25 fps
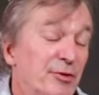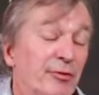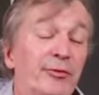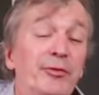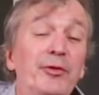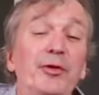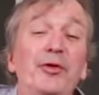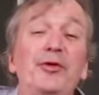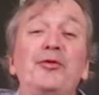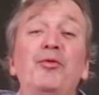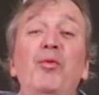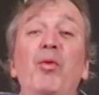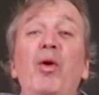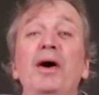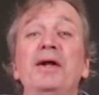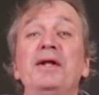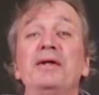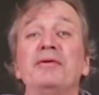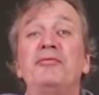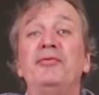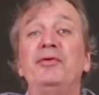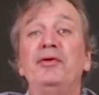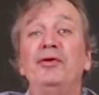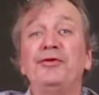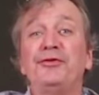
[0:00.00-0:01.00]
So fills one
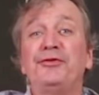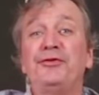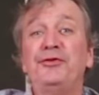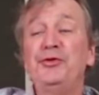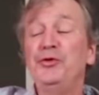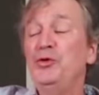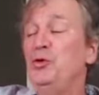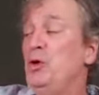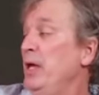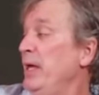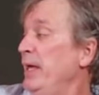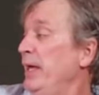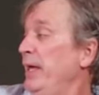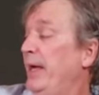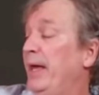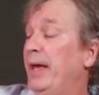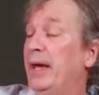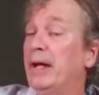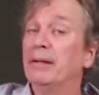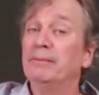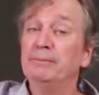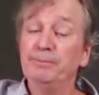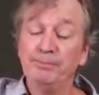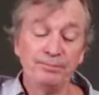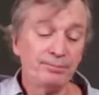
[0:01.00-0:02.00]
and fills two,
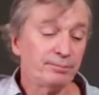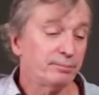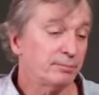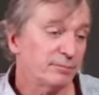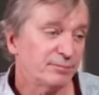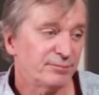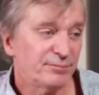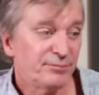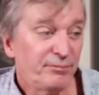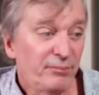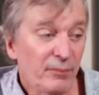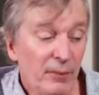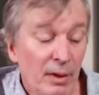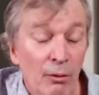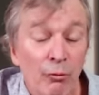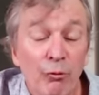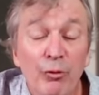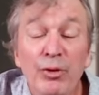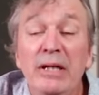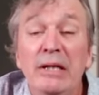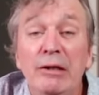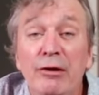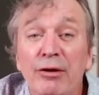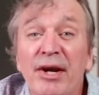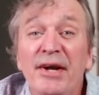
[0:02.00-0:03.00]
and
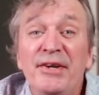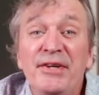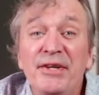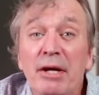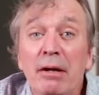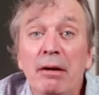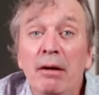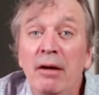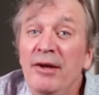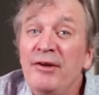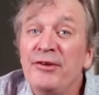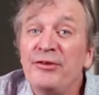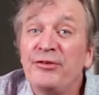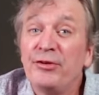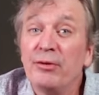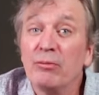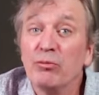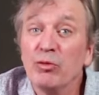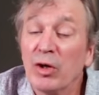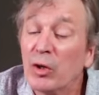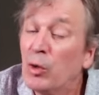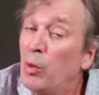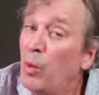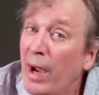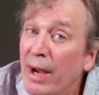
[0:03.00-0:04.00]
really good idea.
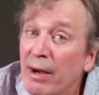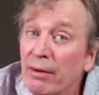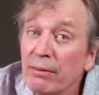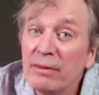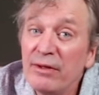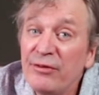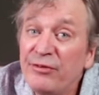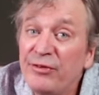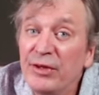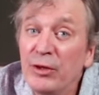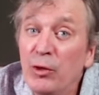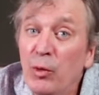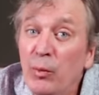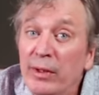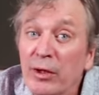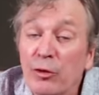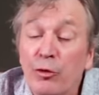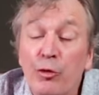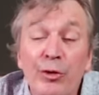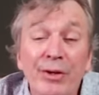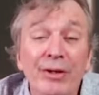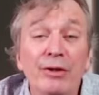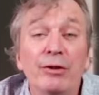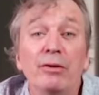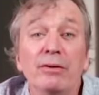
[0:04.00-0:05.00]
Some required listening, going to
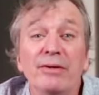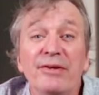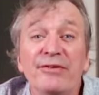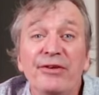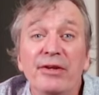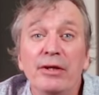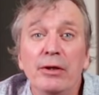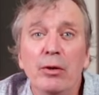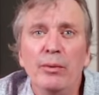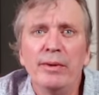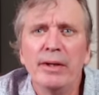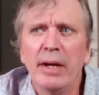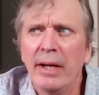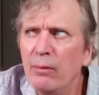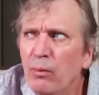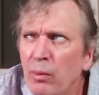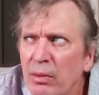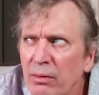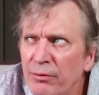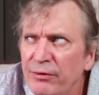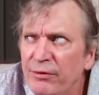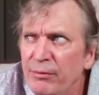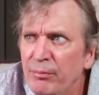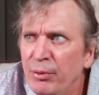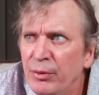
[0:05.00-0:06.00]
critical listening, going to, hey,
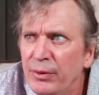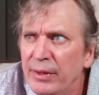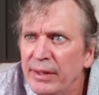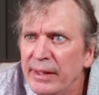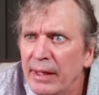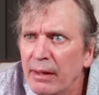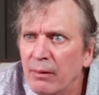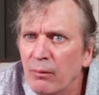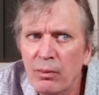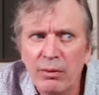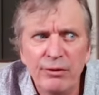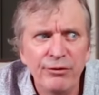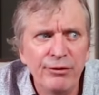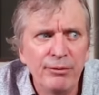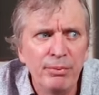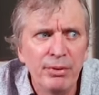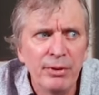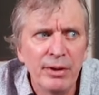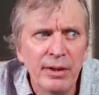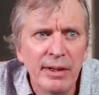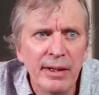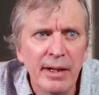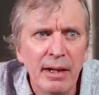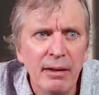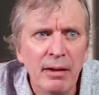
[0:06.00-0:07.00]
where is he putting that? Where is he
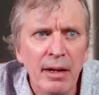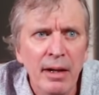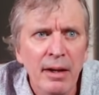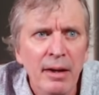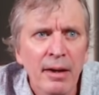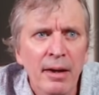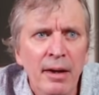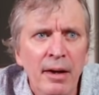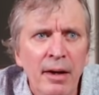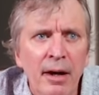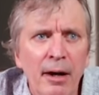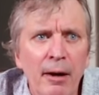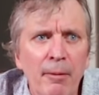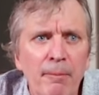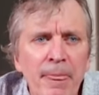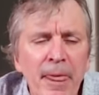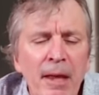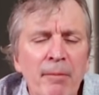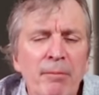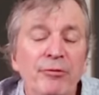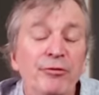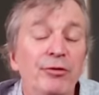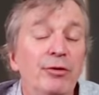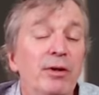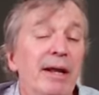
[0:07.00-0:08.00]
putting that? But
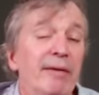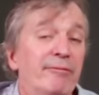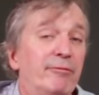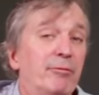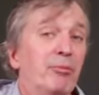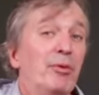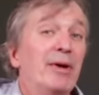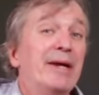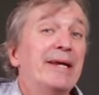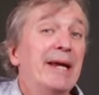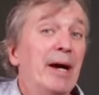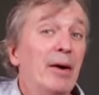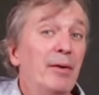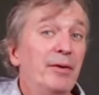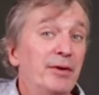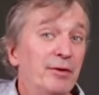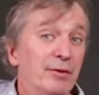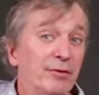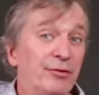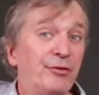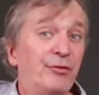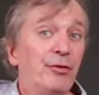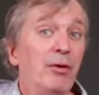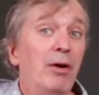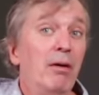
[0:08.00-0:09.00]
you're gonna have to break out of
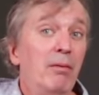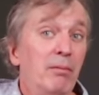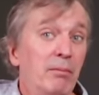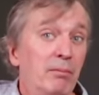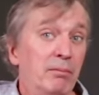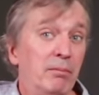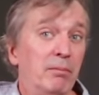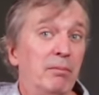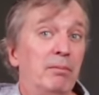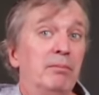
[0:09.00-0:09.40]
your strum.